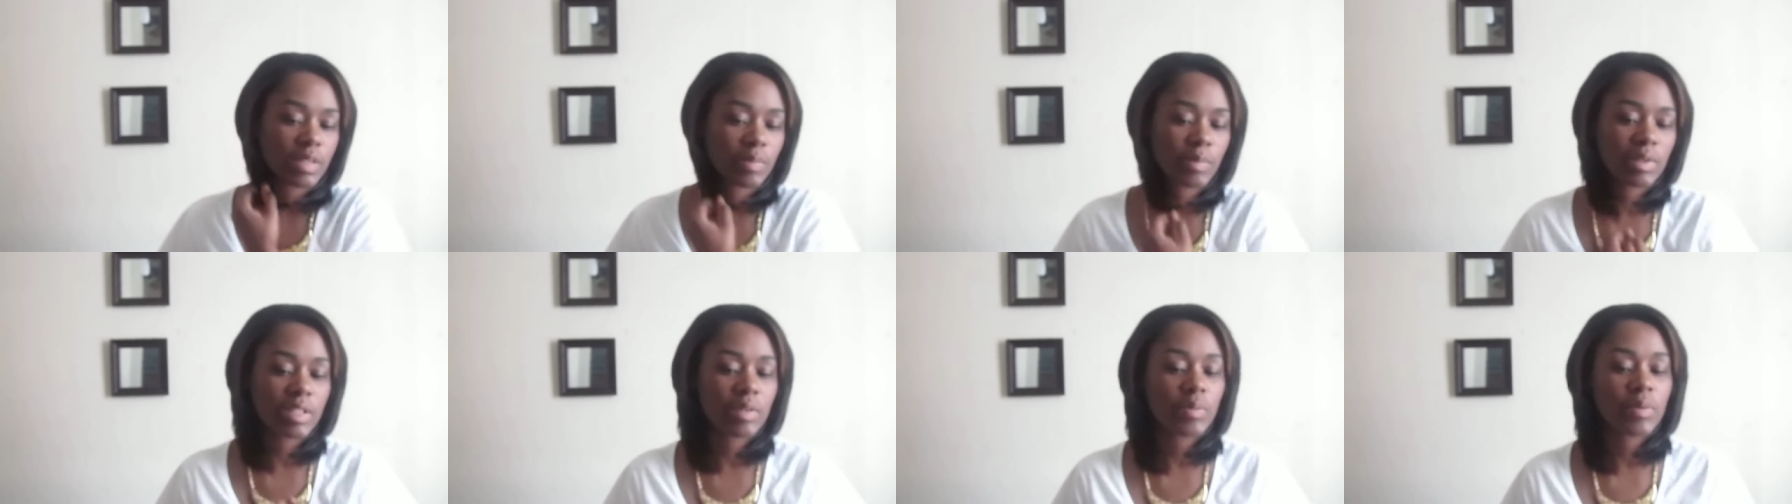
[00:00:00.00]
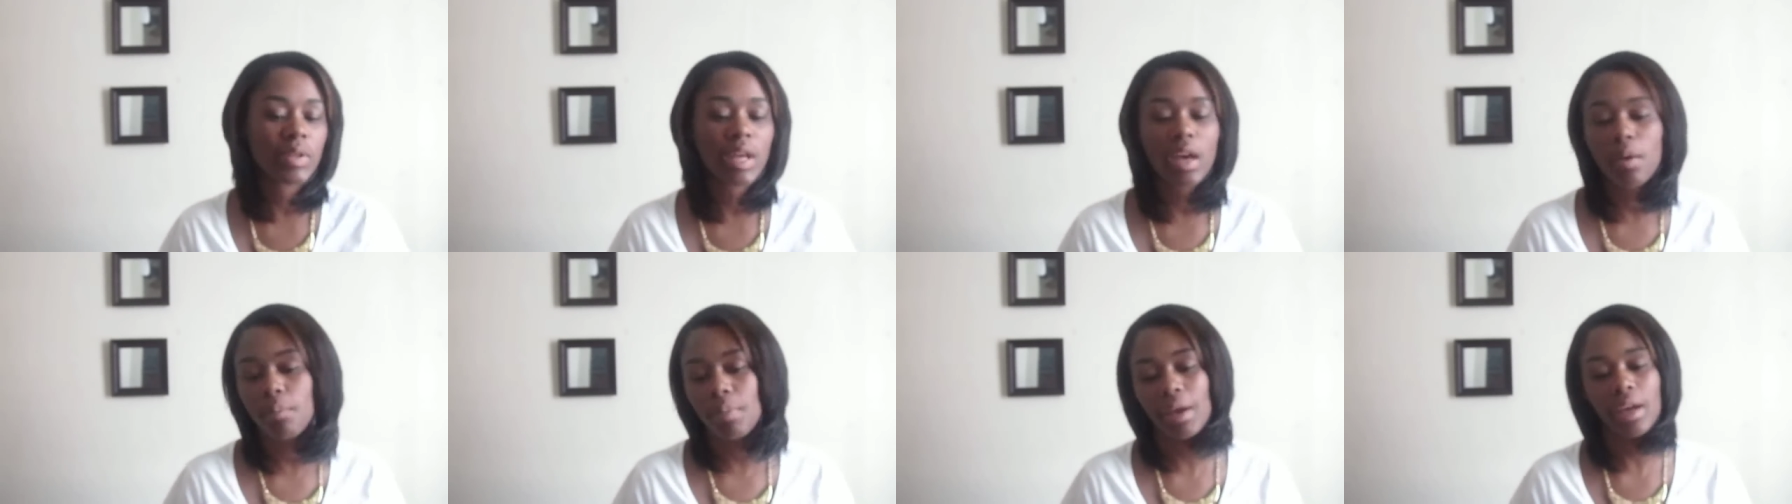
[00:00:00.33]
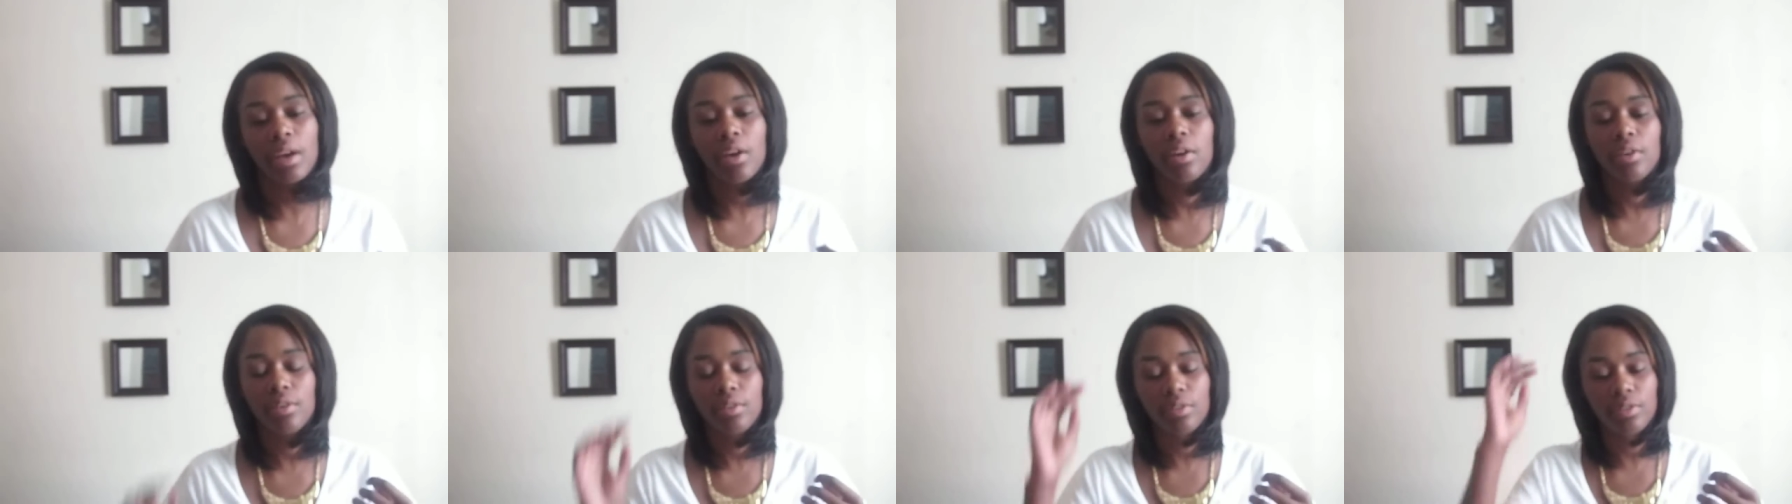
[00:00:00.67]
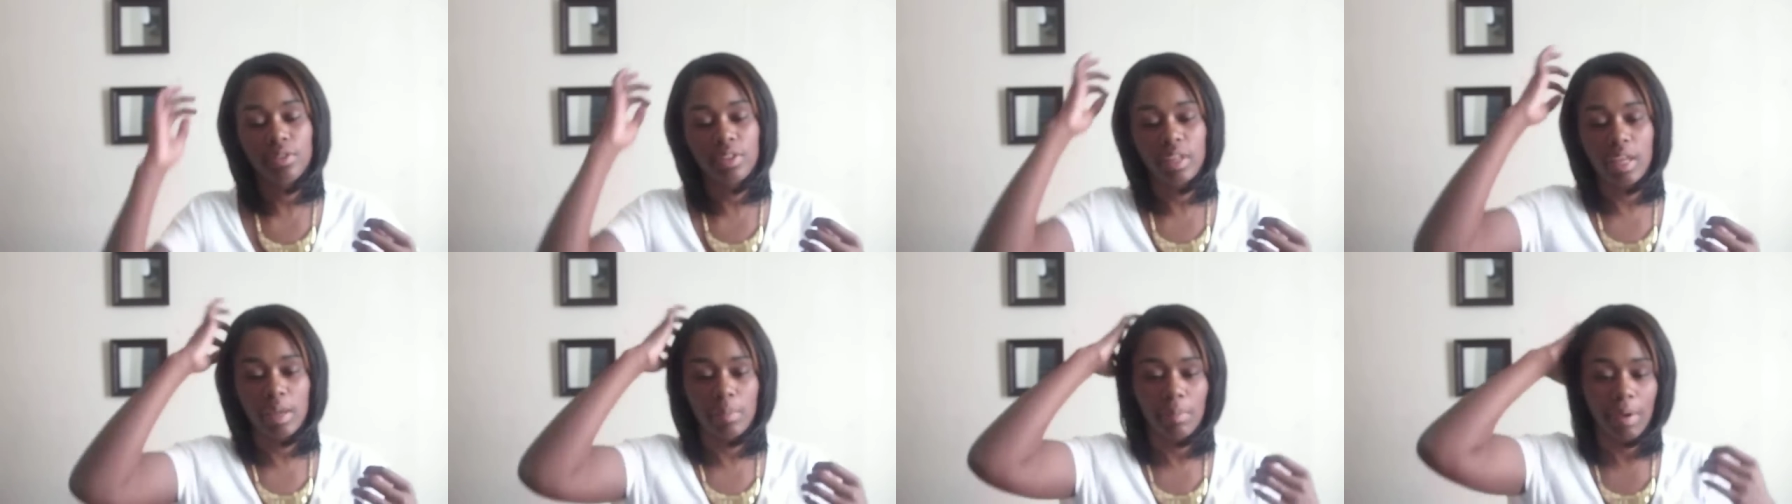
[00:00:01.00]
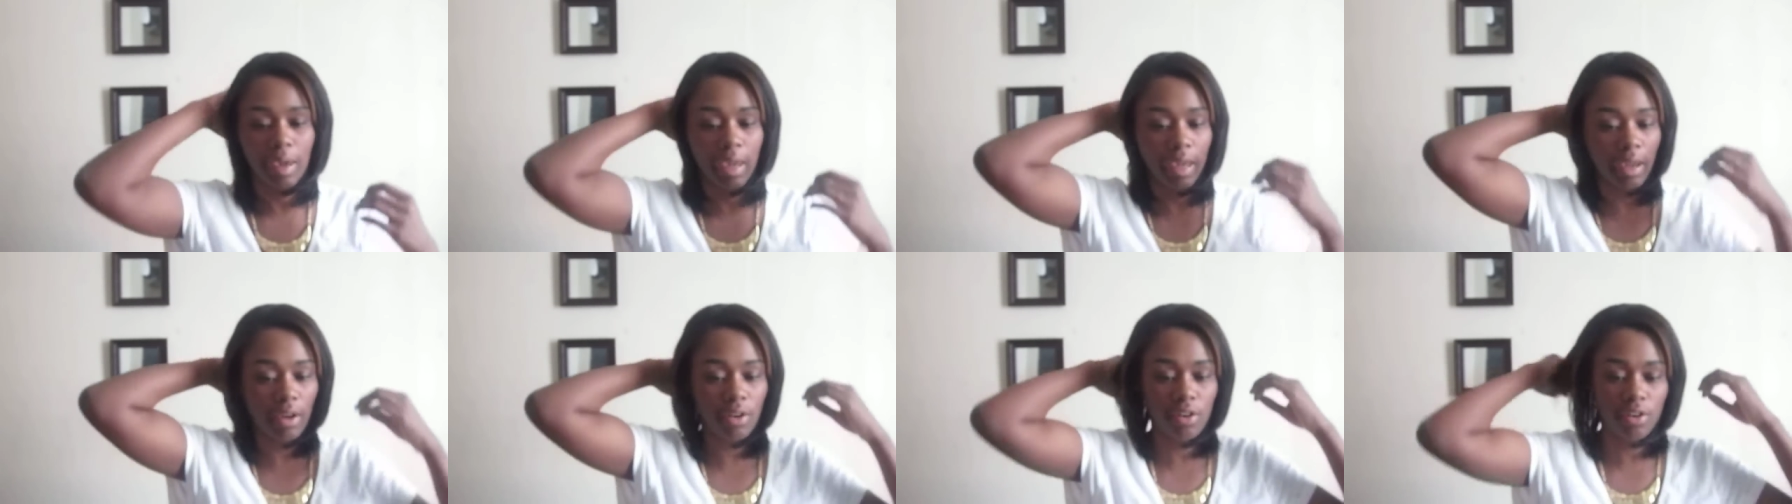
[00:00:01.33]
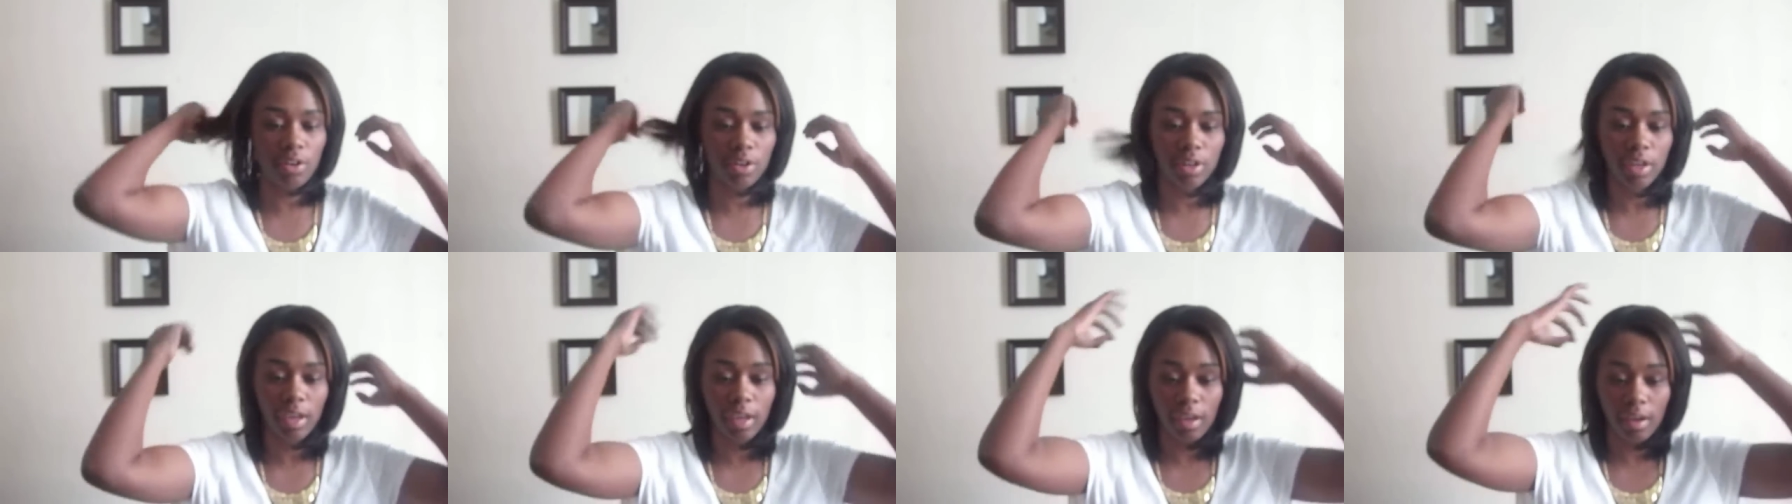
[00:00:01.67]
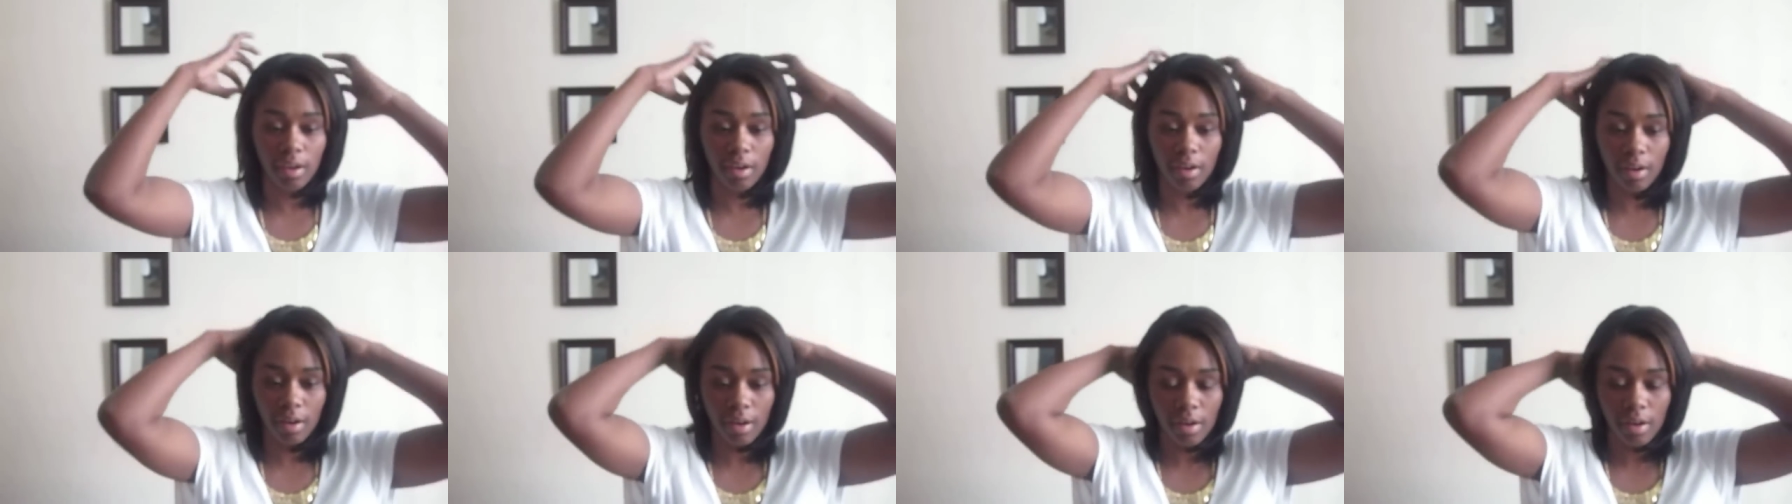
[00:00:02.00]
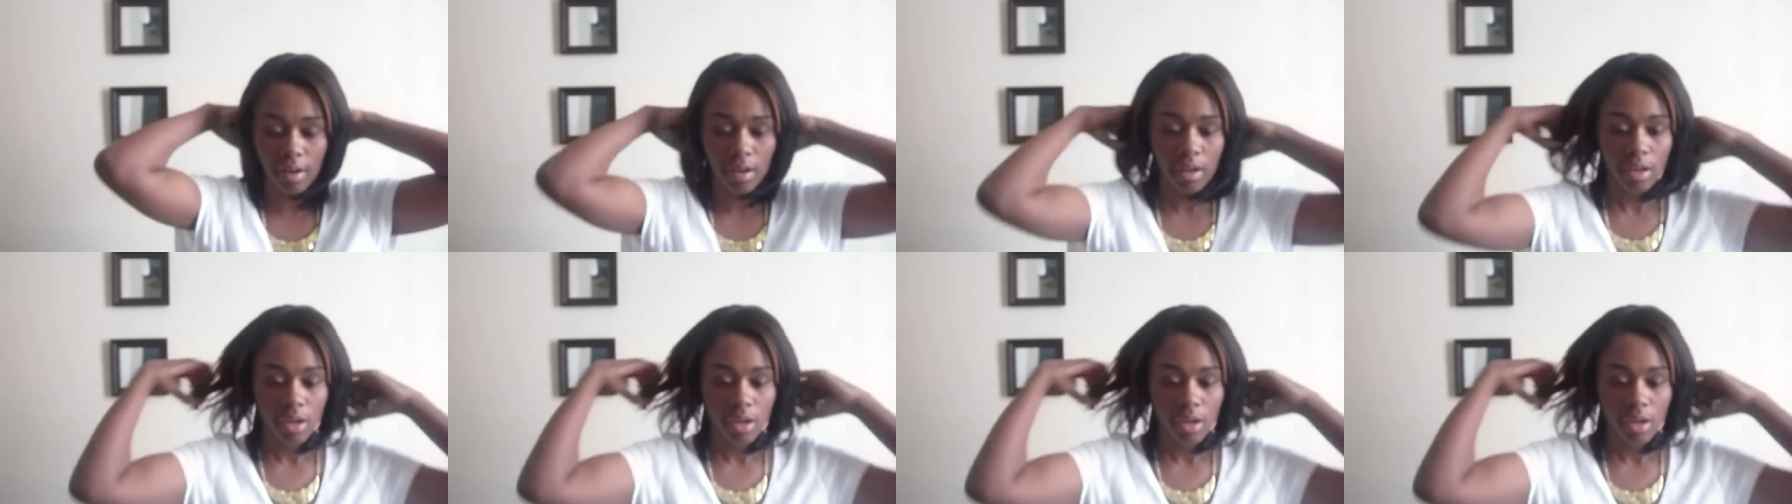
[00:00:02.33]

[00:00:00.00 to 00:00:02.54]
months without my seeing my curly hair.